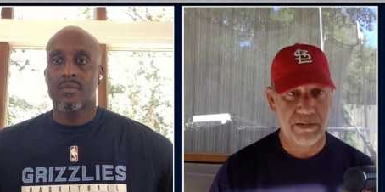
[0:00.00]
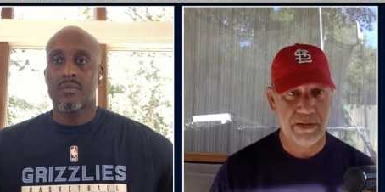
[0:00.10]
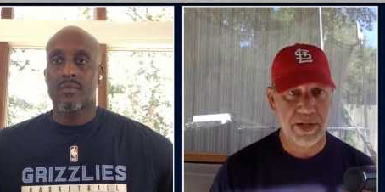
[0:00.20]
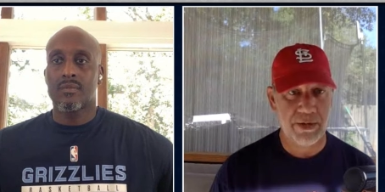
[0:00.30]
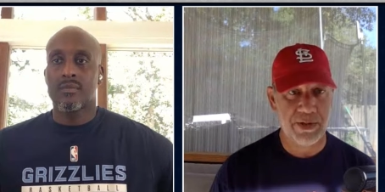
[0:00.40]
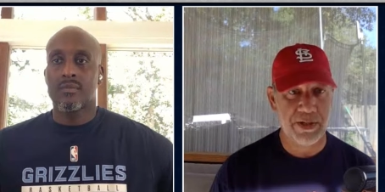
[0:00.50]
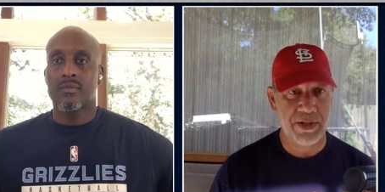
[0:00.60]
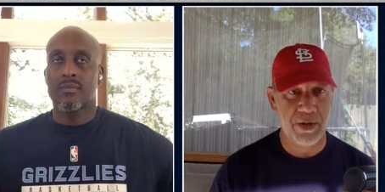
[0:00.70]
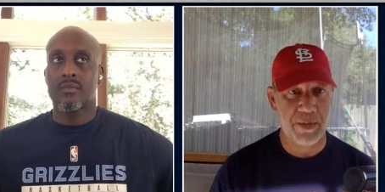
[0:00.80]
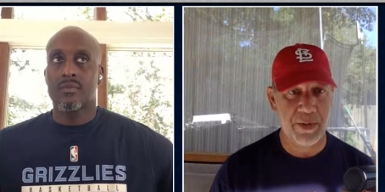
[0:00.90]
Speaker 1: Houston's
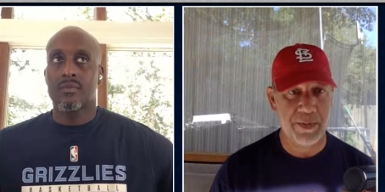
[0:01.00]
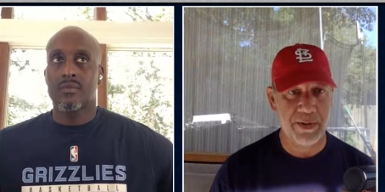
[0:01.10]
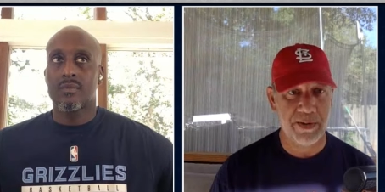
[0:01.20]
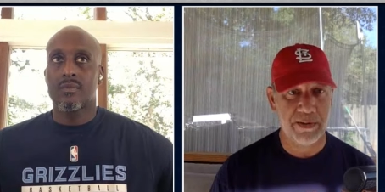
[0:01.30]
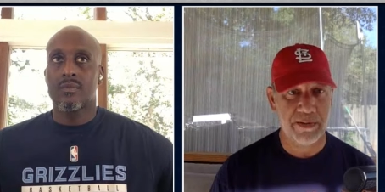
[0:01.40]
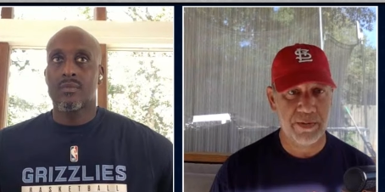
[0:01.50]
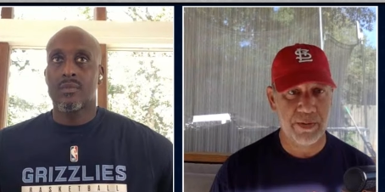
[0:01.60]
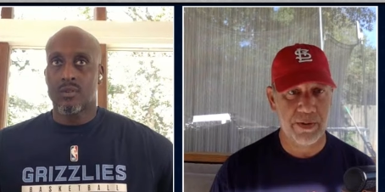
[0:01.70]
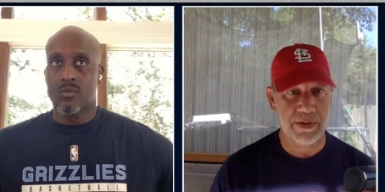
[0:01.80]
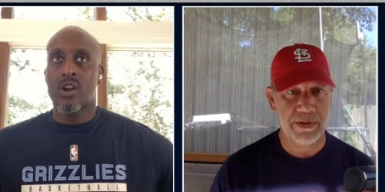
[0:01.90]
home opener, of
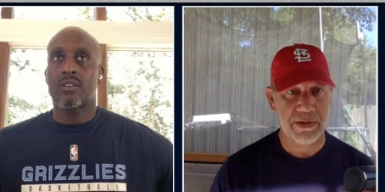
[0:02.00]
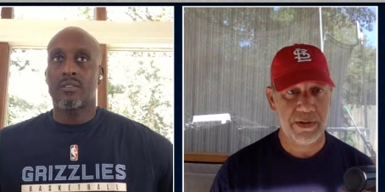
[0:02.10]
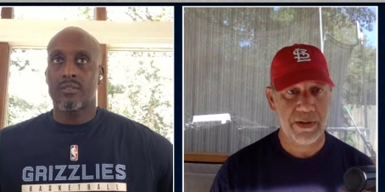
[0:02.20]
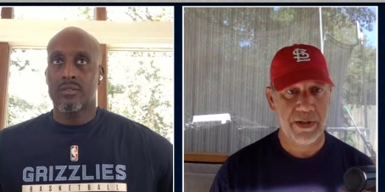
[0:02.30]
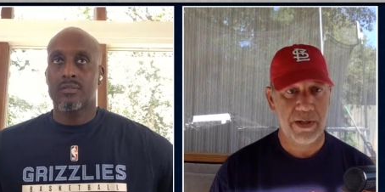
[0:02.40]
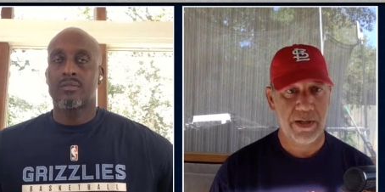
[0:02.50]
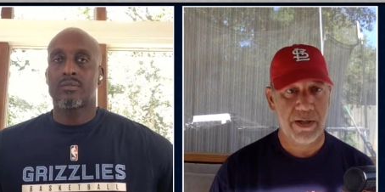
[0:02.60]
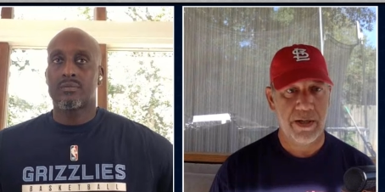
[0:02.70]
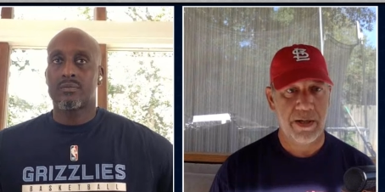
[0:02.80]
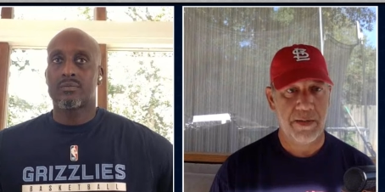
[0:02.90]
course. Right.
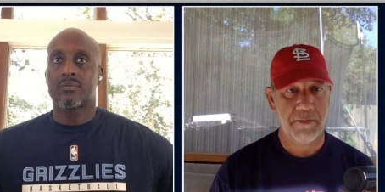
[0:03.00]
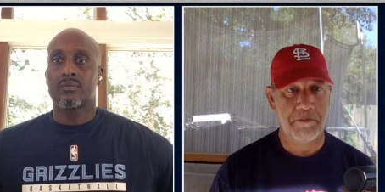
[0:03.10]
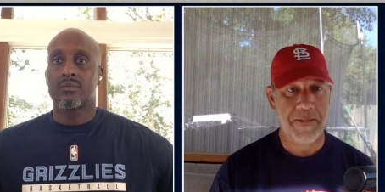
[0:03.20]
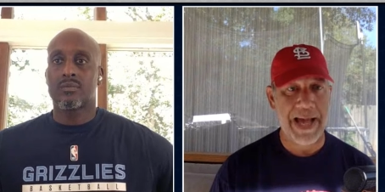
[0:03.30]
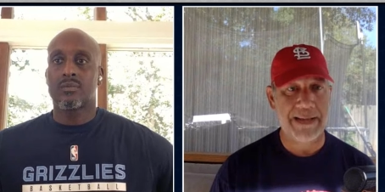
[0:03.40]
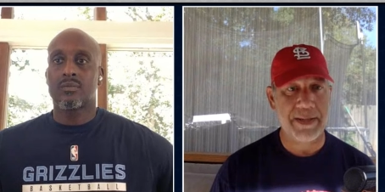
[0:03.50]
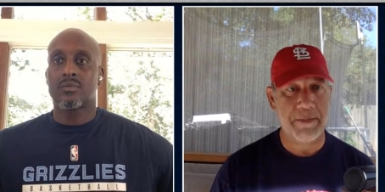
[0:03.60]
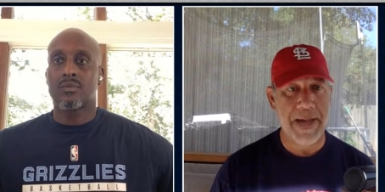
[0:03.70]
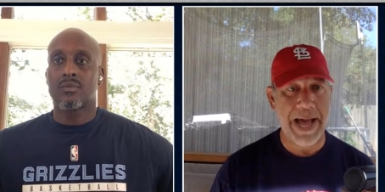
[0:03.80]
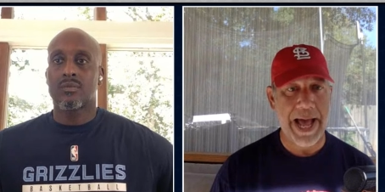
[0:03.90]
Back to
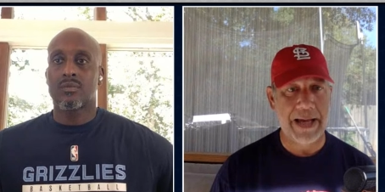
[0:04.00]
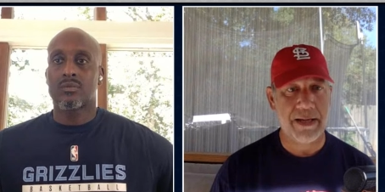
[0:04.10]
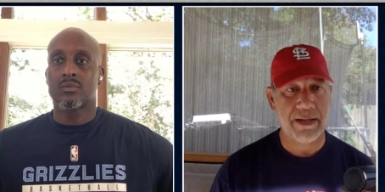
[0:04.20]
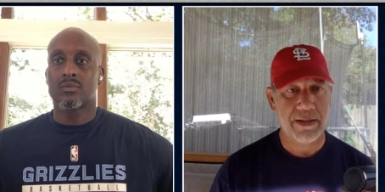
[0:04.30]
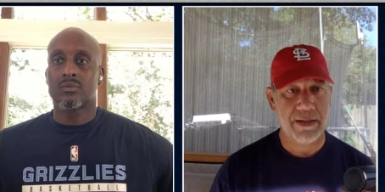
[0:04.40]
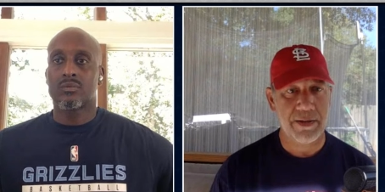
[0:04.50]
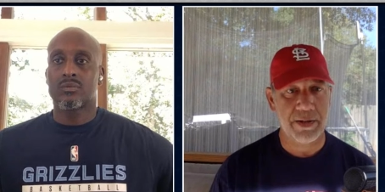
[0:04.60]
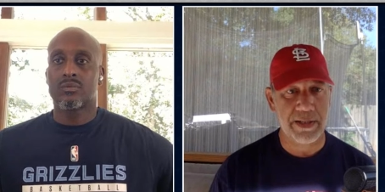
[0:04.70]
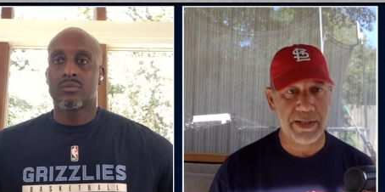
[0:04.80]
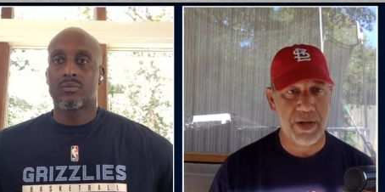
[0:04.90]
back, the
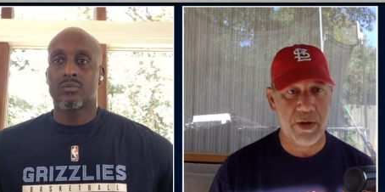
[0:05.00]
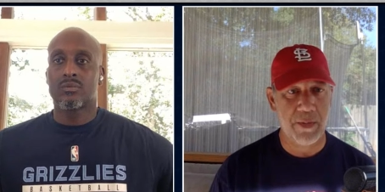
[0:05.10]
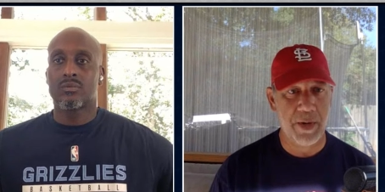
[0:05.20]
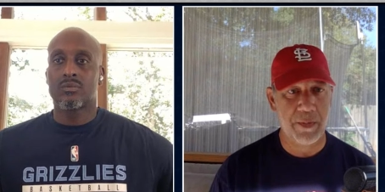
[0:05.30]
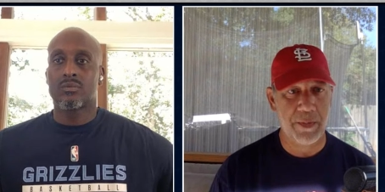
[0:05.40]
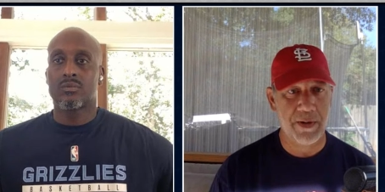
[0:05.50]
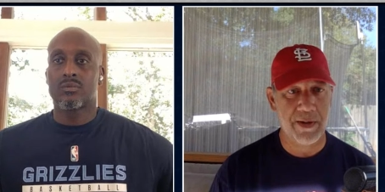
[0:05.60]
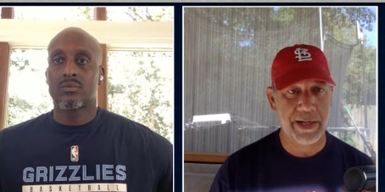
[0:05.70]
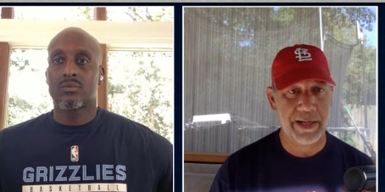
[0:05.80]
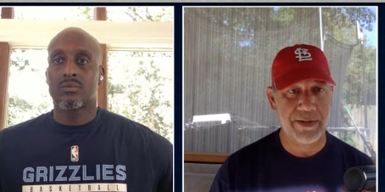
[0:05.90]
Grizzlies home opener
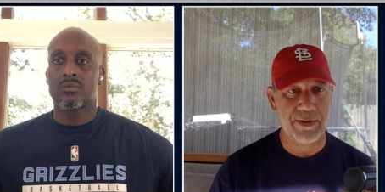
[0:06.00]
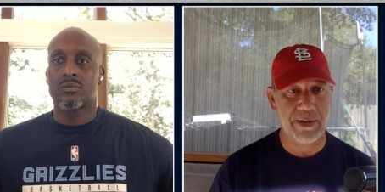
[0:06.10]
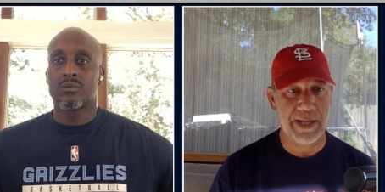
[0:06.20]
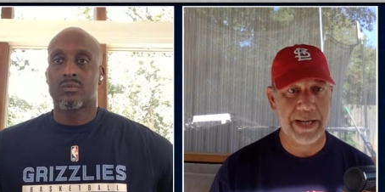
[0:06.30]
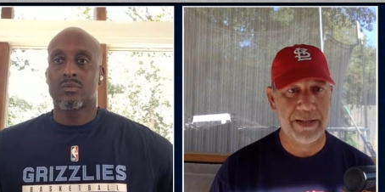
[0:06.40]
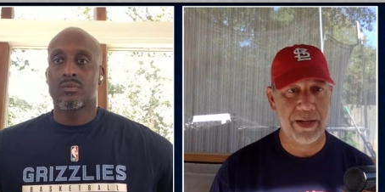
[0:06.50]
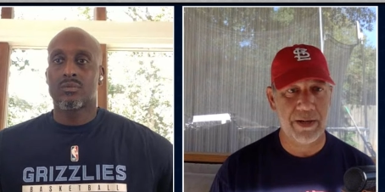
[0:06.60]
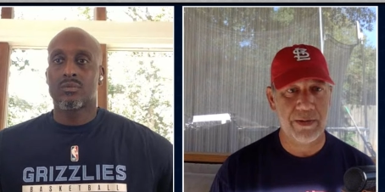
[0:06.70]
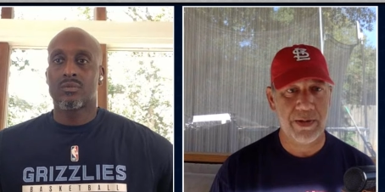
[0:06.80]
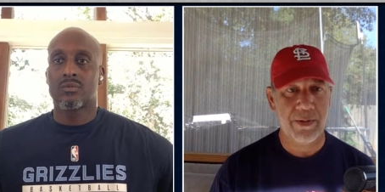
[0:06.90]
against
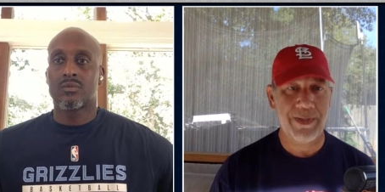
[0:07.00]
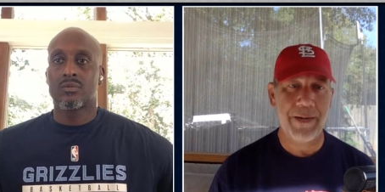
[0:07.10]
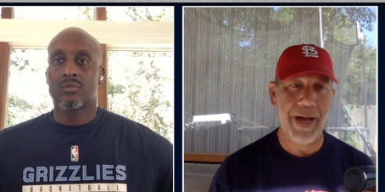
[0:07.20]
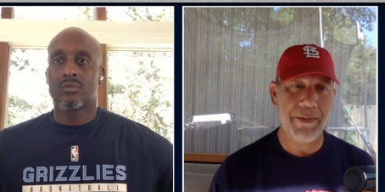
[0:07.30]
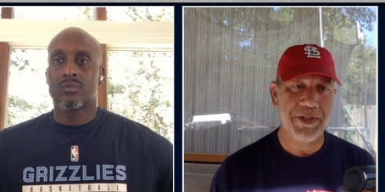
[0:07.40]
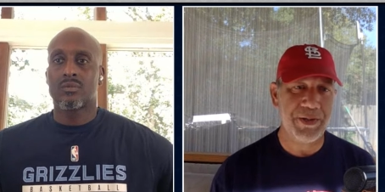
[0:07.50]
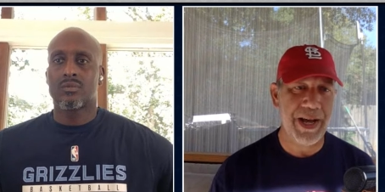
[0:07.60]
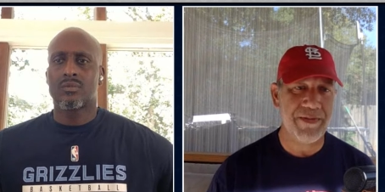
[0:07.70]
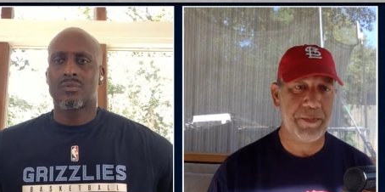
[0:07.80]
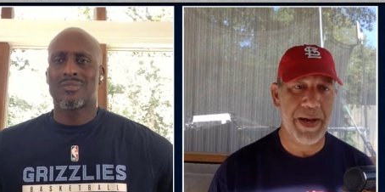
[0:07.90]
Orlando. Now, why would you
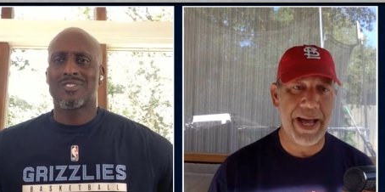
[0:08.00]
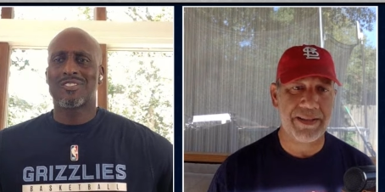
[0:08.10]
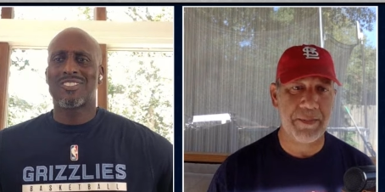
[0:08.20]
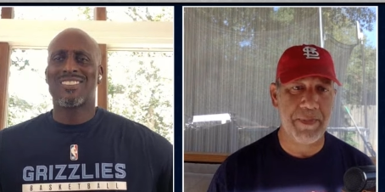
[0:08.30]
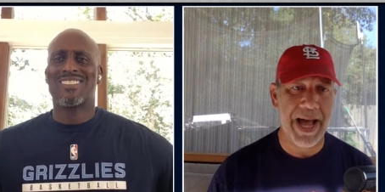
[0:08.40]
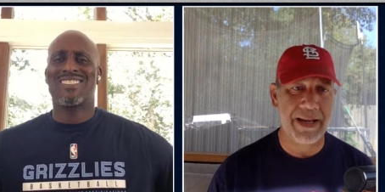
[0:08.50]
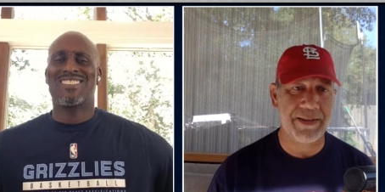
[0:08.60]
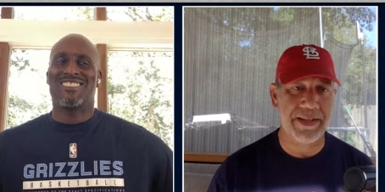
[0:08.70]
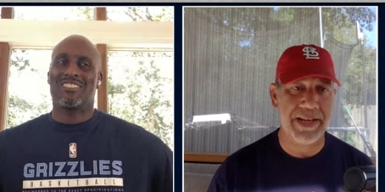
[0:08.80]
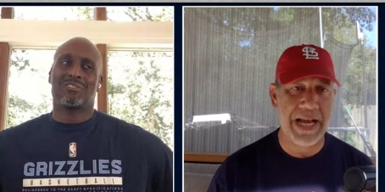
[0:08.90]
have a back to back
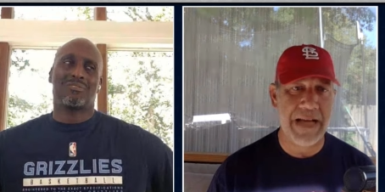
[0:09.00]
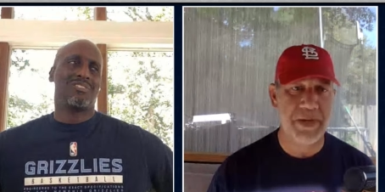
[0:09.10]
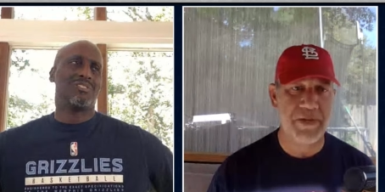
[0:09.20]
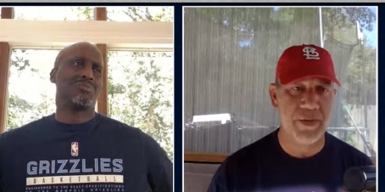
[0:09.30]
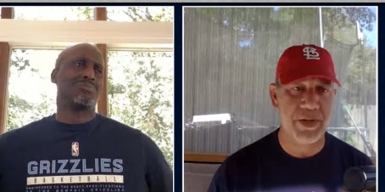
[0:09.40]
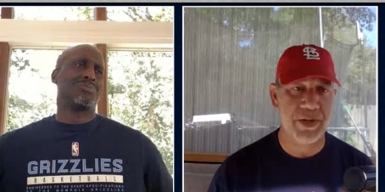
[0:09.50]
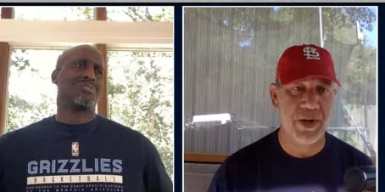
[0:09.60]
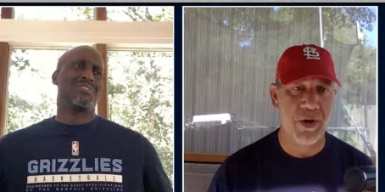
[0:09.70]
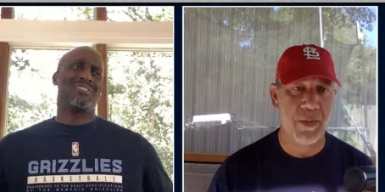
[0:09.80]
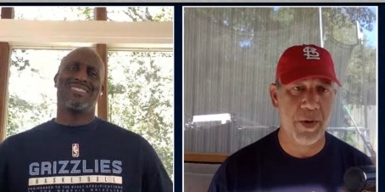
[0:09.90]
the night before your
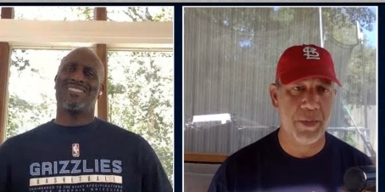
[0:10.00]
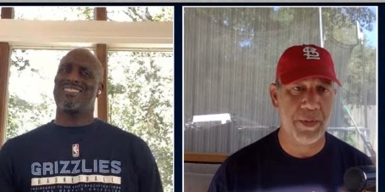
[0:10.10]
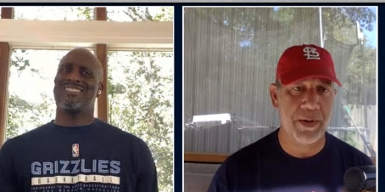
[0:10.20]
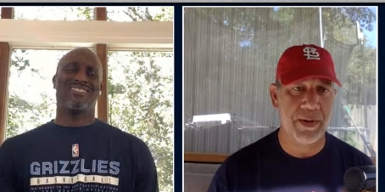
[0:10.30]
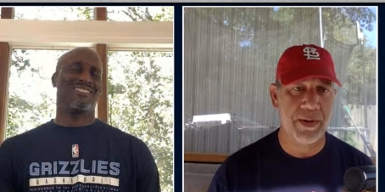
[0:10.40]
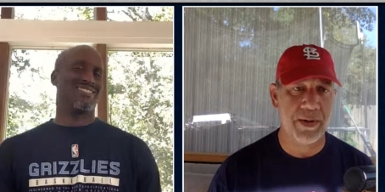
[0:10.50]
home opener?